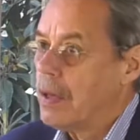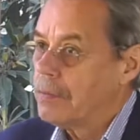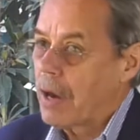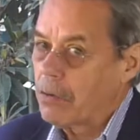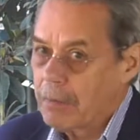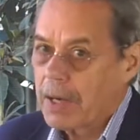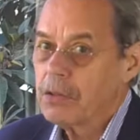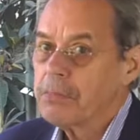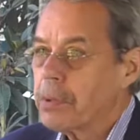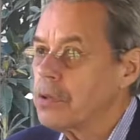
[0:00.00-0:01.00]
Now, my
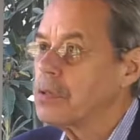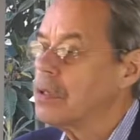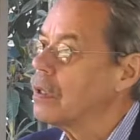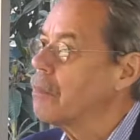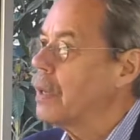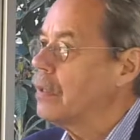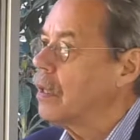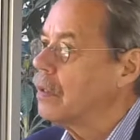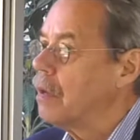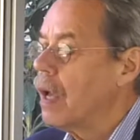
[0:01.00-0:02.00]
own personal
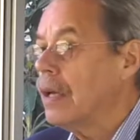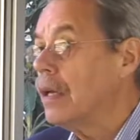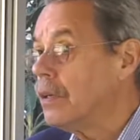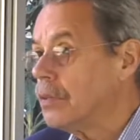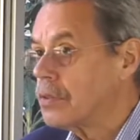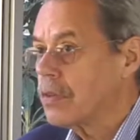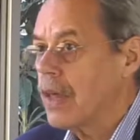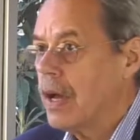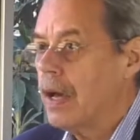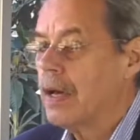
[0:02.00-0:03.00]
opinion is
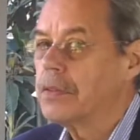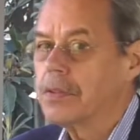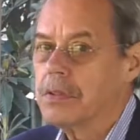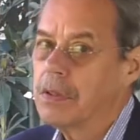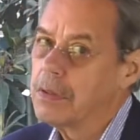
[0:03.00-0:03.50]
that